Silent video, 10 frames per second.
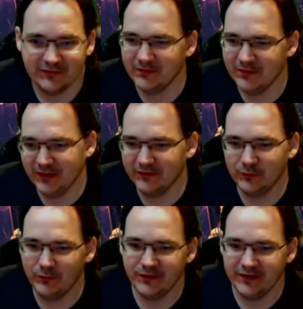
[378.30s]

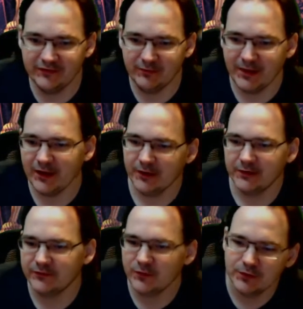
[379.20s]
little things in the background
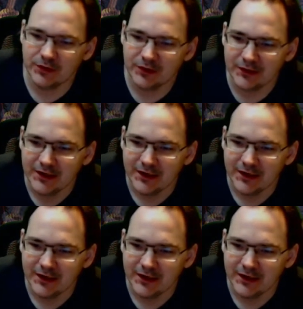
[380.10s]
is going on.